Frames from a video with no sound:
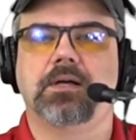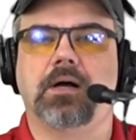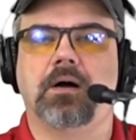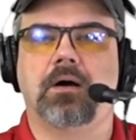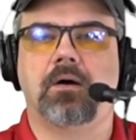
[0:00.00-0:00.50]

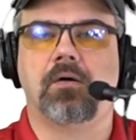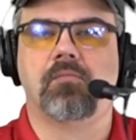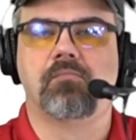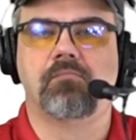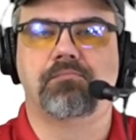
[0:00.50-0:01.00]

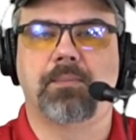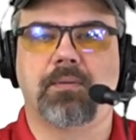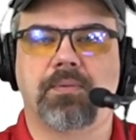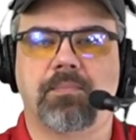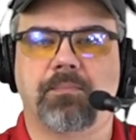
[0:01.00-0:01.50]
Um, ba
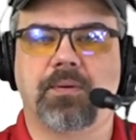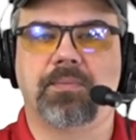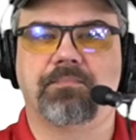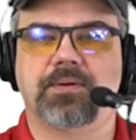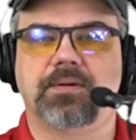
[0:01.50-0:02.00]
-ba
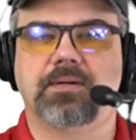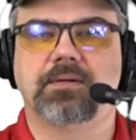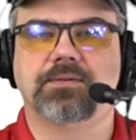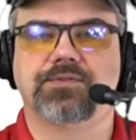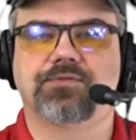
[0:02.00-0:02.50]
-ba
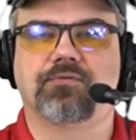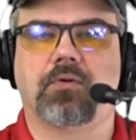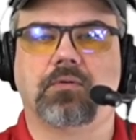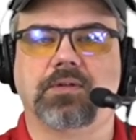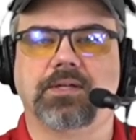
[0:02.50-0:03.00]

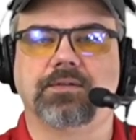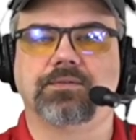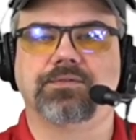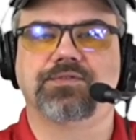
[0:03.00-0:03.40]
Scrolling,